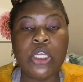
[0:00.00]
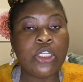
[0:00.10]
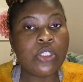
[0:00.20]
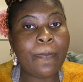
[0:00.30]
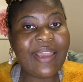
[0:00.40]

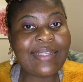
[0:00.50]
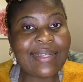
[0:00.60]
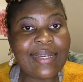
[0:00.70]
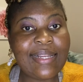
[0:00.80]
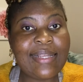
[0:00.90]
So
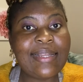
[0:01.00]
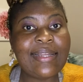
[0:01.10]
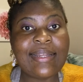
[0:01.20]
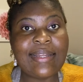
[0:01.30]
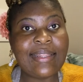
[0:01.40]
basically,
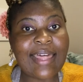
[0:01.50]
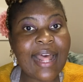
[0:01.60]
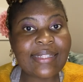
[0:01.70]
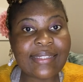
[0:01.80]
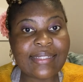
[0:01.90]

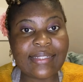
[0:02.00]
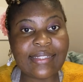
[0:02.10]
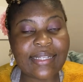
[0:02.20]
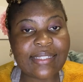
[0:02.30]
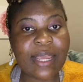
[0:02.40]
that's
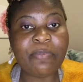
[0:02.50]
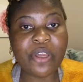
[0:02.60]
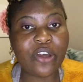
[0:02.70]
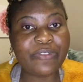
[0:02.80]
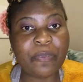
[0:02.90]
just a bit
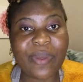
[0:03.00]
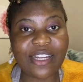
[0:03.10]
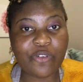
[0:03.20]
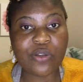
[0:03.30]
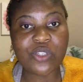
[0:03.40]
of the
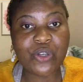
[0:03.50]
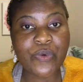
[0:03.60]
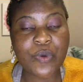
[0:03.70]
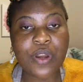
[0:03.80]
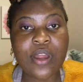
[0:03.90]
background
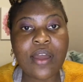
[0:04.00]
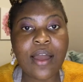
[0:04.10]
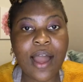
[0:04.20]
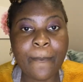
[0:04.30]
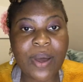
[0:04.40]
story
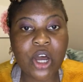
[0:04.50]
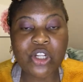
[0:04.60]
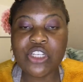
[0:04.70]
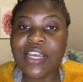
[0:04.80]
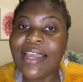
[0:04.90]
about